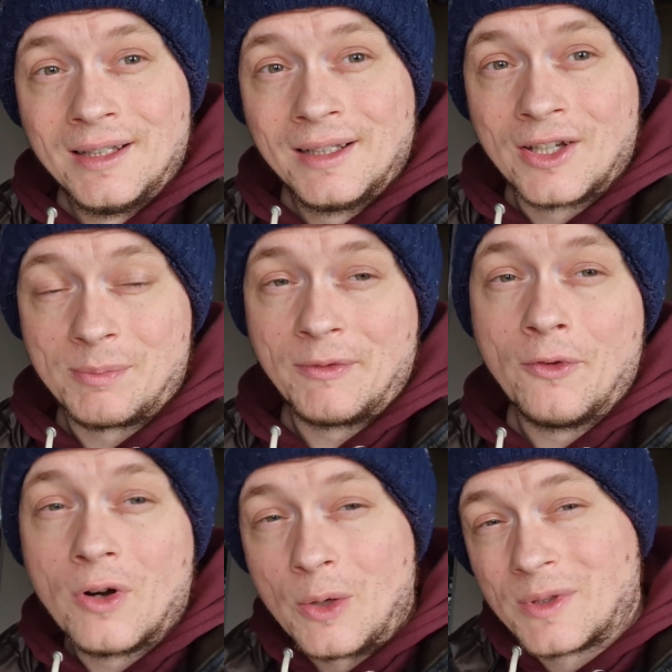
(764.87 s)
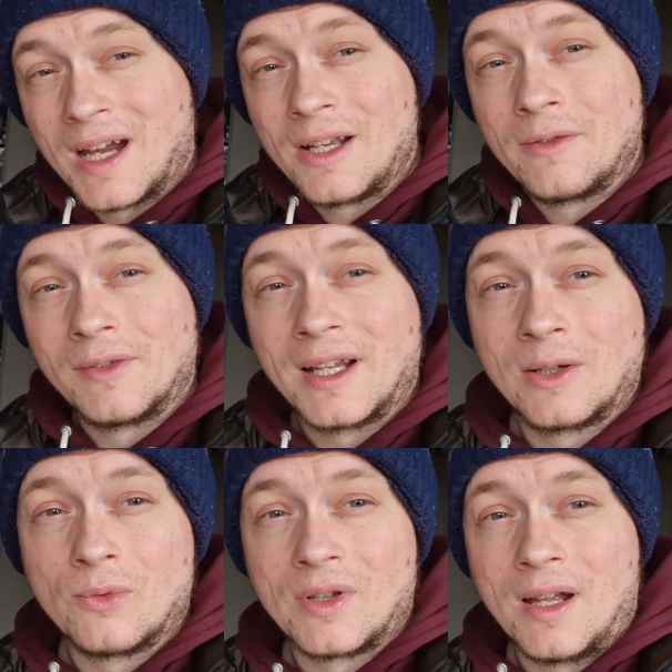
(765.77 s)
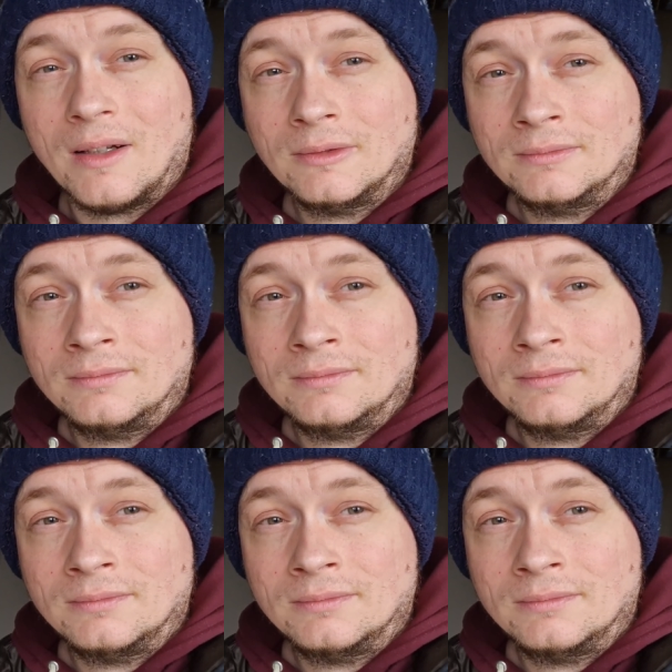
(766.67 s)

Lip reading: Because before it was kind of like I was like that.